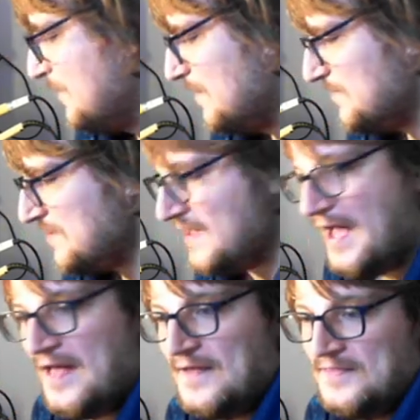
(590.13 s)
But
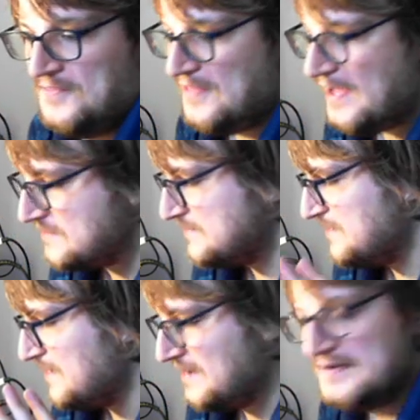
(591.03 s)
yeah, that's
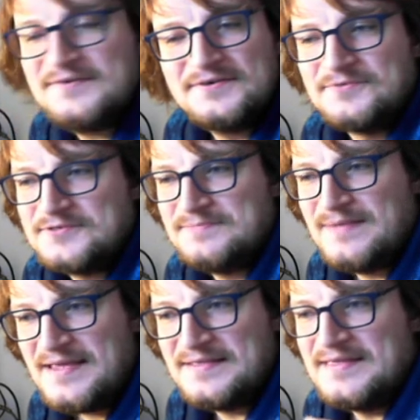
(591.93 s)
the end all, to
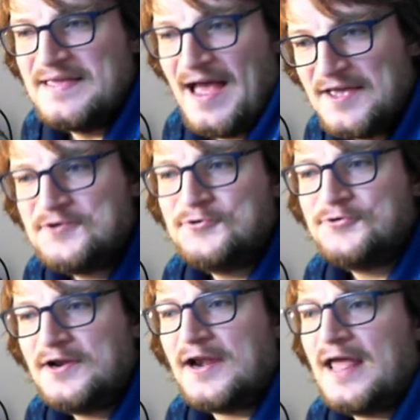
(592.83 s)
make the
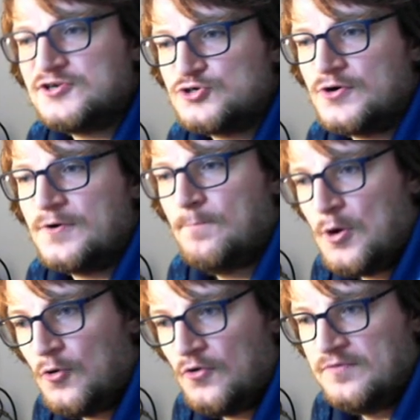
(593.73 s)
Acorn Electron
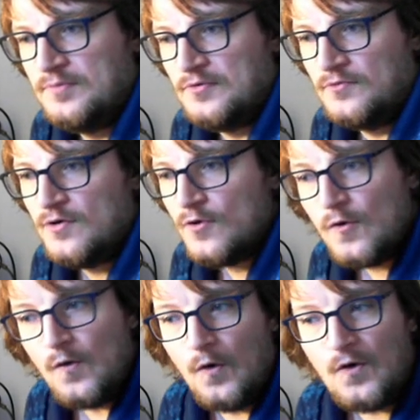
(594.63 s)
Portable,
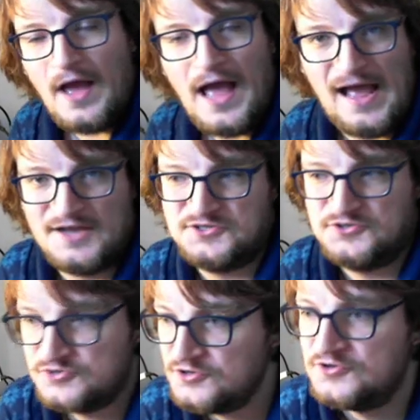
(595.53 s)
or as
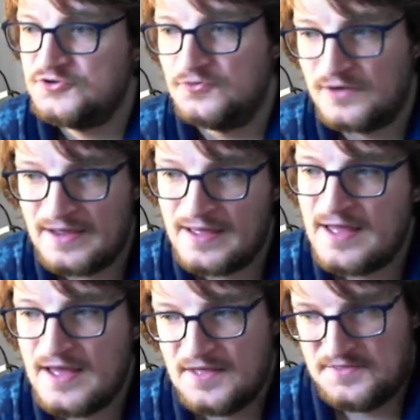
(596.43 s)
you could call it,
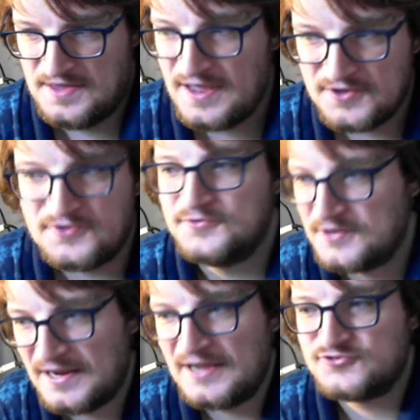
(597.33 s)
the Acorn
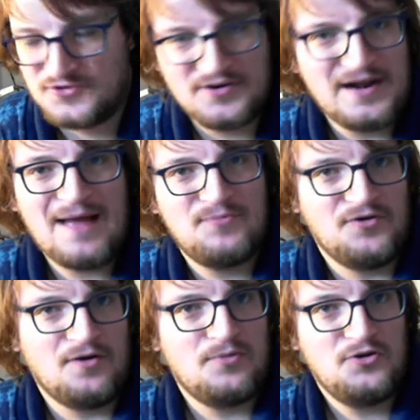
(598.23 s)
Electron
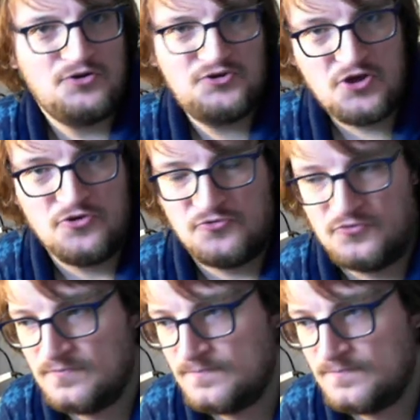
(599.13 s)
Laptop 2.